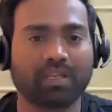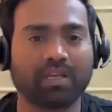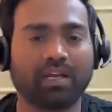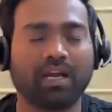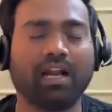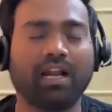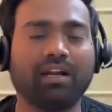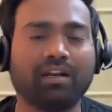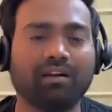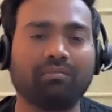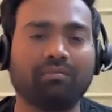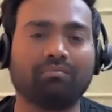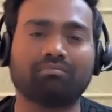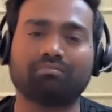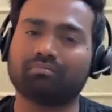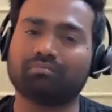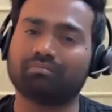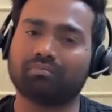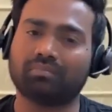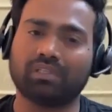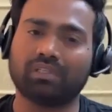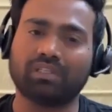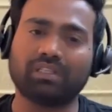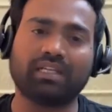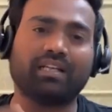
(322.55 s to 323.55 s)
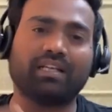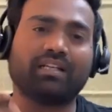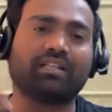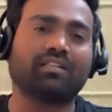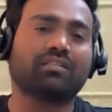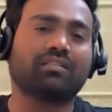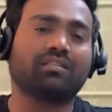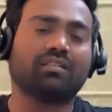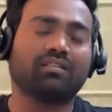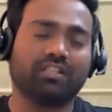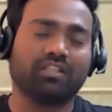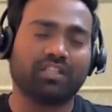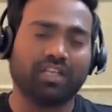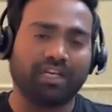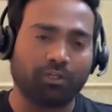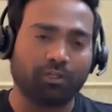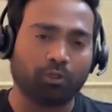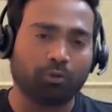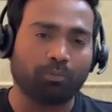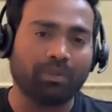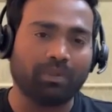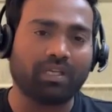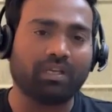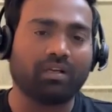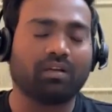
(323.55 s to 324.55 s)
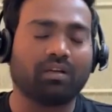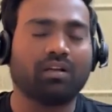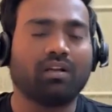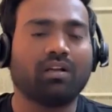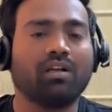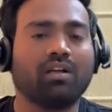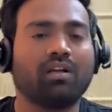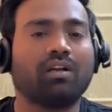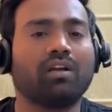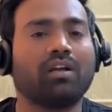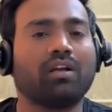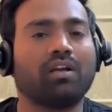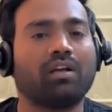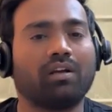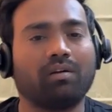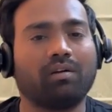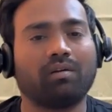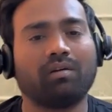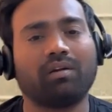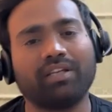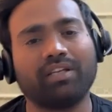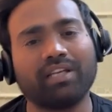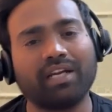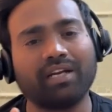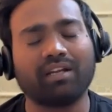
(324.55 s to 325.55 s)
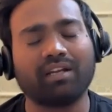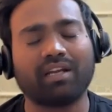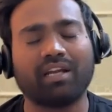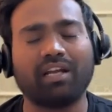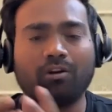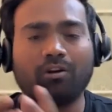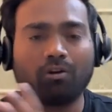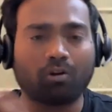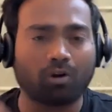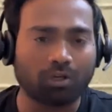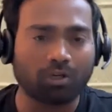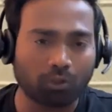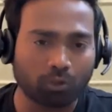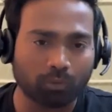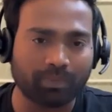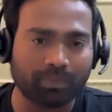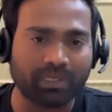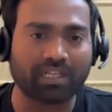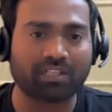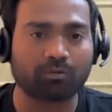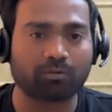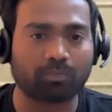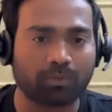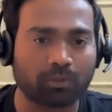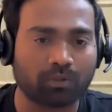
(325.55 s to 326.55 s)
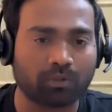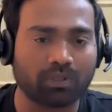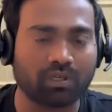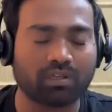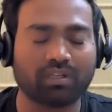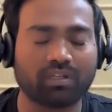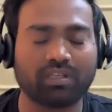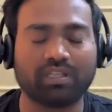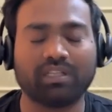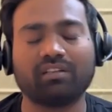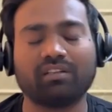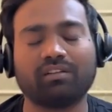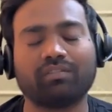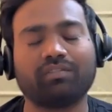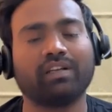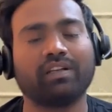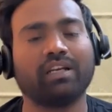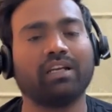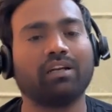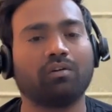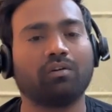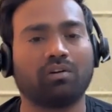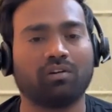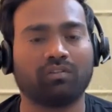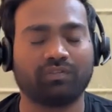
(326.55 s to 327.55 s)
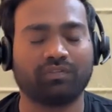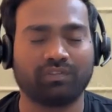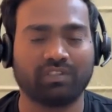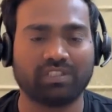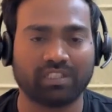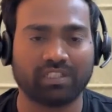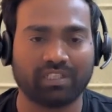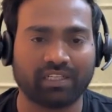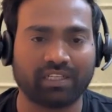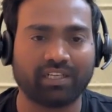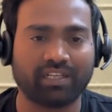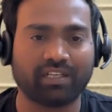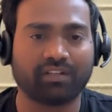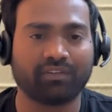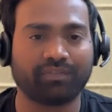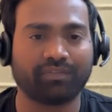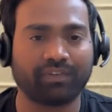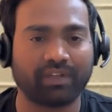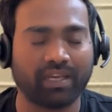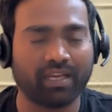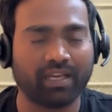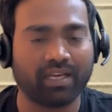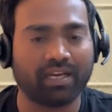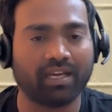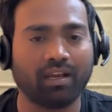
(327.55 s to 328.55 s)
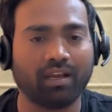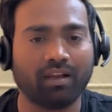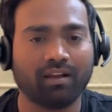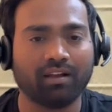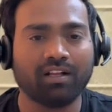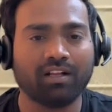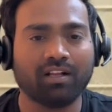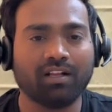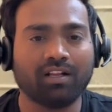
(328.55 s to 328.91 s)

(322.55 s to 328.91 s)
and there is yet to be yet a lot to be explored in the field of generative AI.